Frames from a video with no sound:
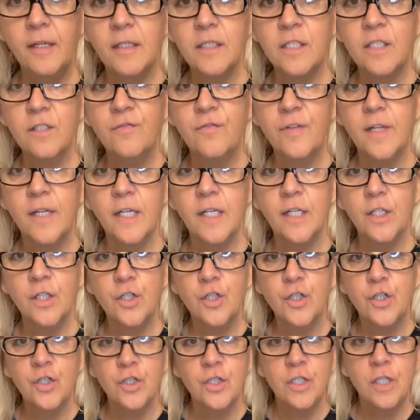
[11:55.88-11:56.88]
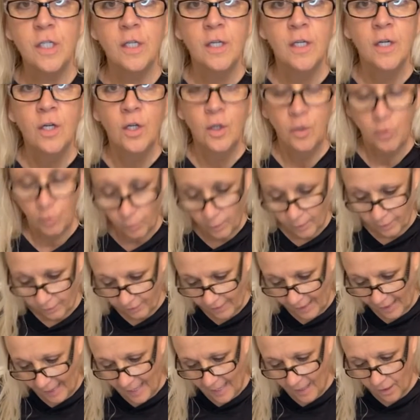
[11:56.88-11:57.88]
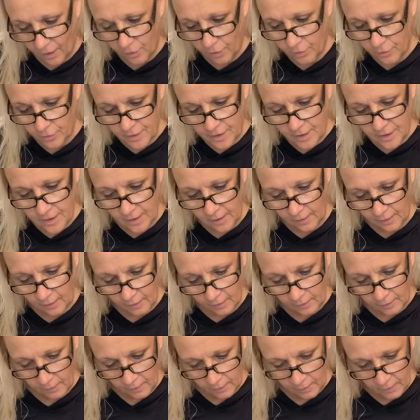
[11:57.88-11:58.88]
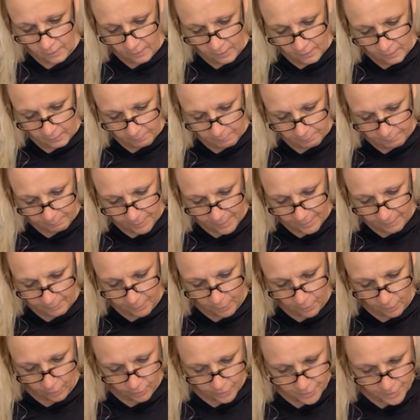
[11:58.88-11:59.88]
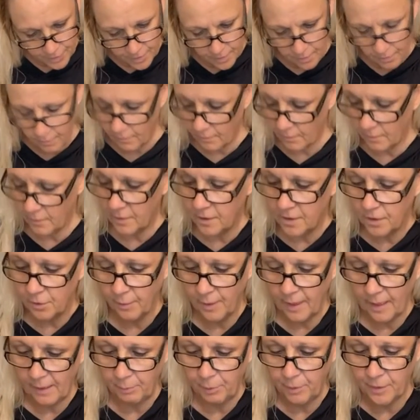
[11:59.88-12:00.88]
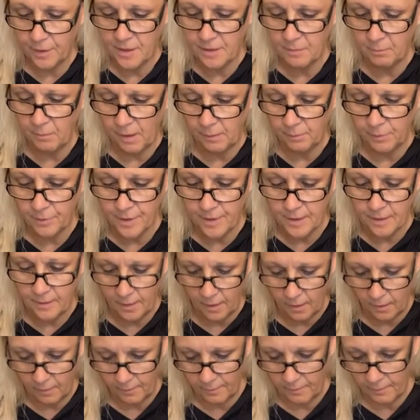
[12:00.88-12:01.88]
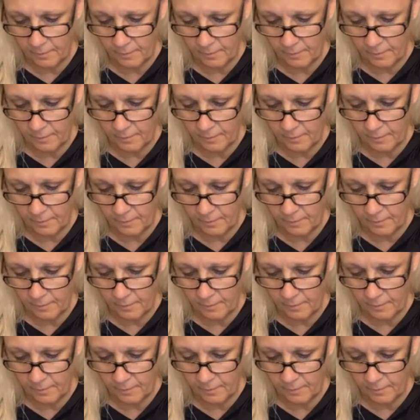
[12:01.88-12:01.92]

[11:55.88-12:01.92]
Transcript: is finished without bubbles. So we got to put some bubbles in there.